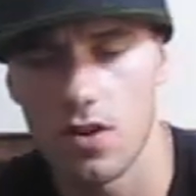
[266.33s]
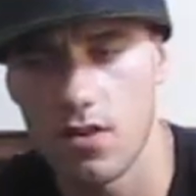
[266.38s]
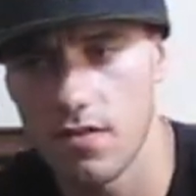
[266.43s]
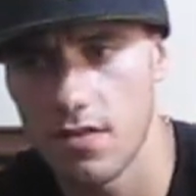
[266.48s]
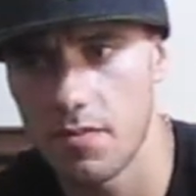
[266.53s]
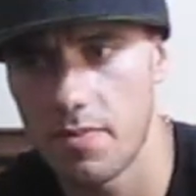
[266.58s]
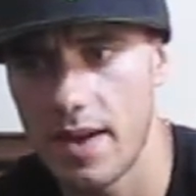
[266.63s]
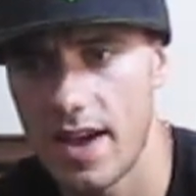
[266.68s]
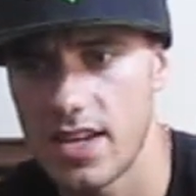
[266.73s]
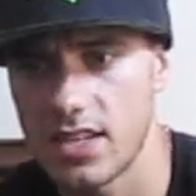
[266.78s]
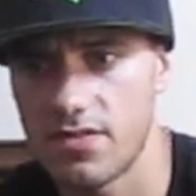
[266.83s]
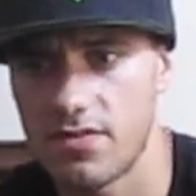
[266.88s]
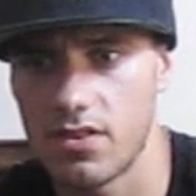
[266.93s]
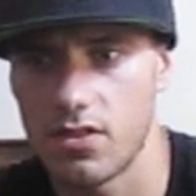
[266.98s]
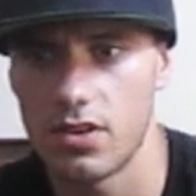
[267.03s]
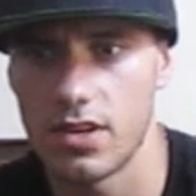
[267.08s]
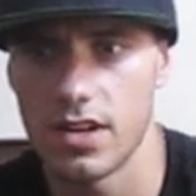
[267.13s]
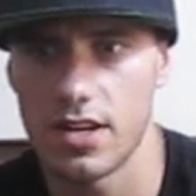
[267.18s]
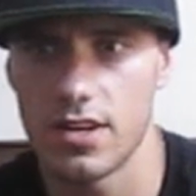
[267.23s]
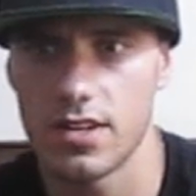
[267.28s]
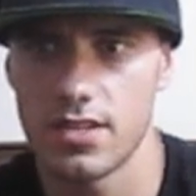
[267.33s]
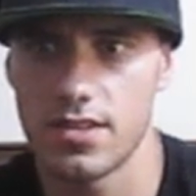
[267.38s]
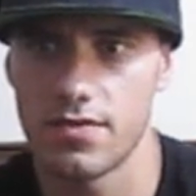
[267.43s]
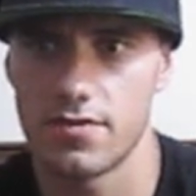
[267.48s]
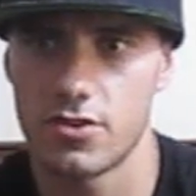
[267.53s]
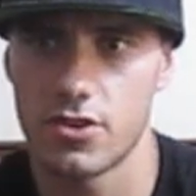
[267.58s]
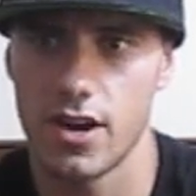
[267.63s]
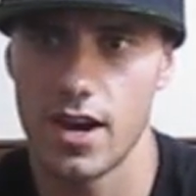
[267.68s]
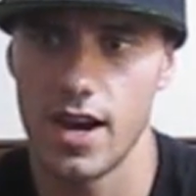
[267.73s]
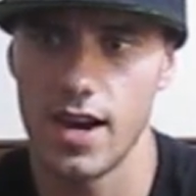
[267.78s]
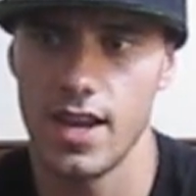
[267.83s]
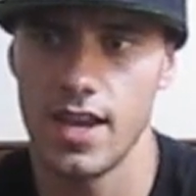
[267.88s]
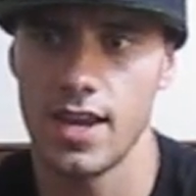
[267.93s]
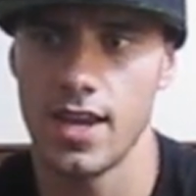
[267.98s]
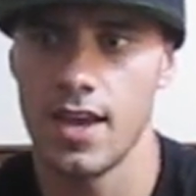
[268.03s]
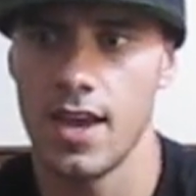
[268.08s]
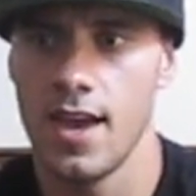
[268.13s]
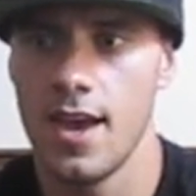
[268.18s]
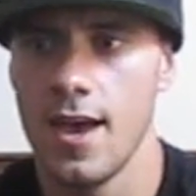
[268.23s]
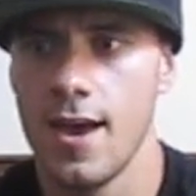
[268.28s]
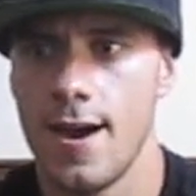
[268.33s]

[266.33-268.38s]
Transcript: over the past few years of training.